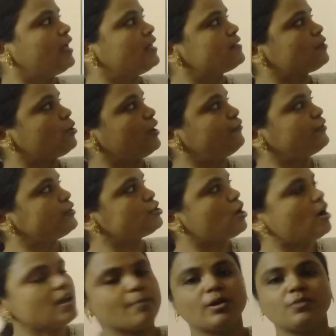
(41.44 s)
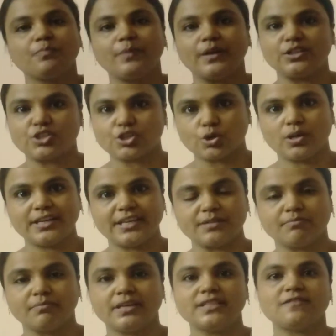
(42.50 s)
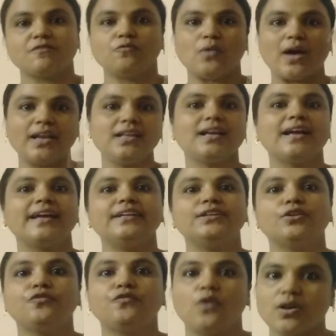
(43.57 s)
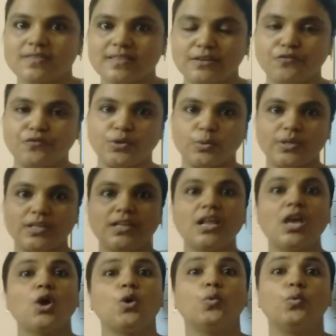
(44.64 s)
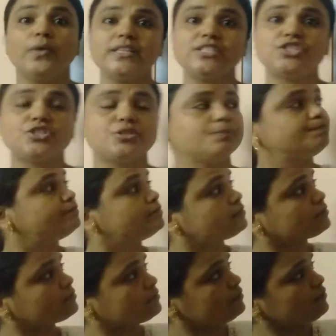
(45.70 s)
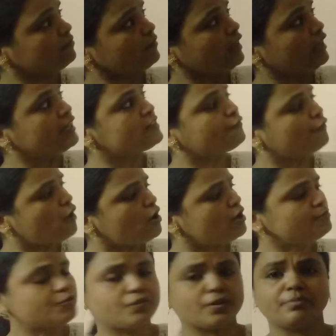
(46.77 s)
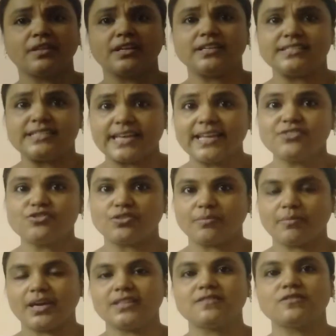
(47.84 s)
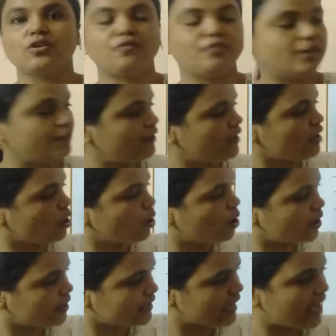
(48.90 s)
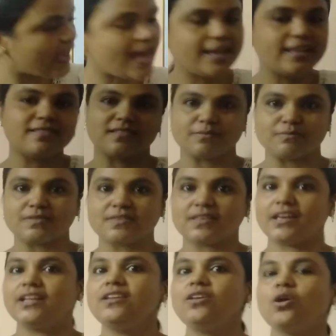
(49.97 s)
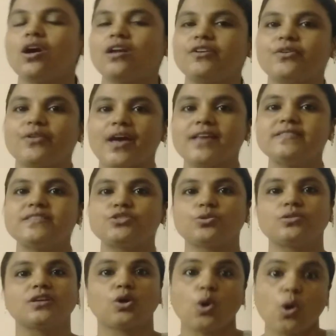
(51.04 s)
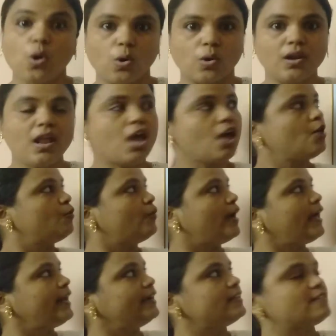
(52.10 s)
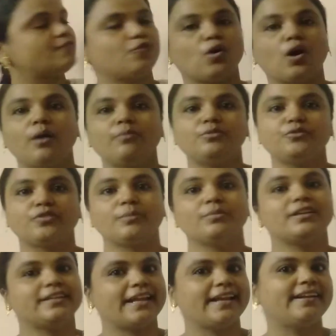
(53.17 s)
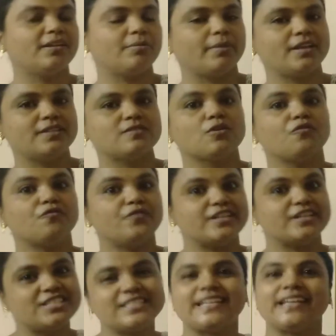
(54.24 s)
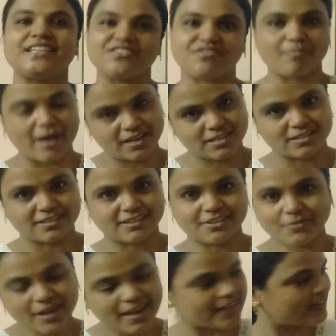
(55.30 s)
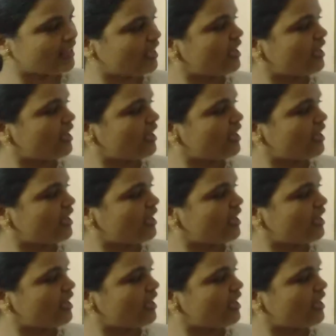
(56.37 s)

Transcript: So if you talk about petroleum, it's one kind of fossil fuel which is formed from the dead remains of living organisms, in contrast to the coal where it is formed from the dead remains of vegetative matter, right?